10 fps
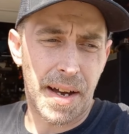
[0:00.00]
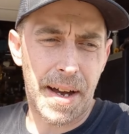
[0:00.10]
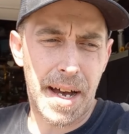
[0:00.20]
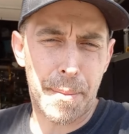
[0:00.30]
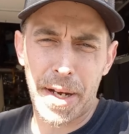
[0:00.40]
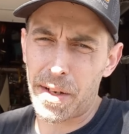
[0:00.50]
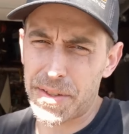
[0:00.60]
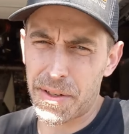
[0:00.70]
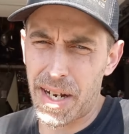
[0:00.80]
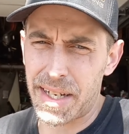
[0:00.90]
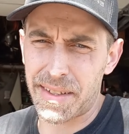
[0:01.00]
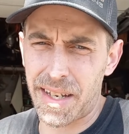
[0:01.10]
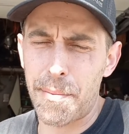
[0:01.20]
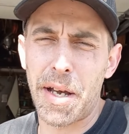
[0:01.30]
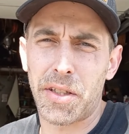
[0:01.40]
Um, I also got
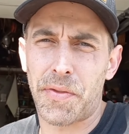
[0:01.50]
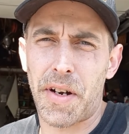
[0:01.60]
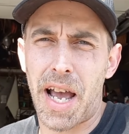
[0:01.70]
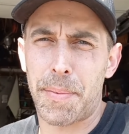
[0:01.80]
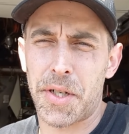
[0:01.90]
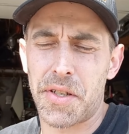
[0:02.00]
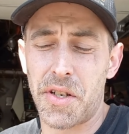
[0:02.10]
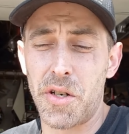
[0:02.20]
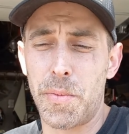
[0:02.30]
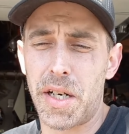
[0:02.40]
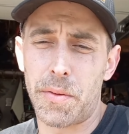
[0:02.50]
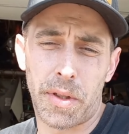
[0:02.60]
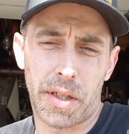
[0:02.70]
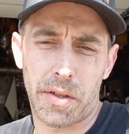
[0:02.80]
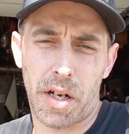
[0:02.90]
something else for an option too, but
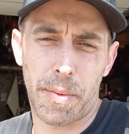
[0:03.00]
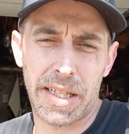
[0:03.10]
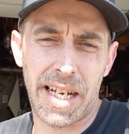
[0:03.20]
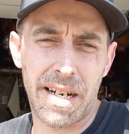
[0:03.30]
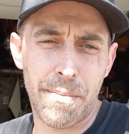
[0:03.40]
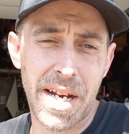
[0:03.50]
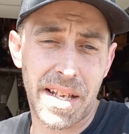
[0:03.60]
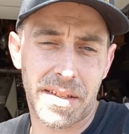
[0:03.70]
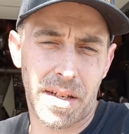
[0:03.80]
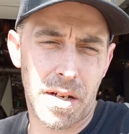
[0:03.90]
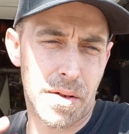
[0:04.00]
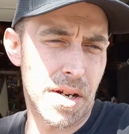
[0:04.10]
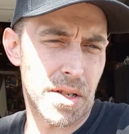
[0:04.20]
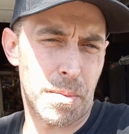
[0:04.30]
we're going to talk about that in a minute. So here's the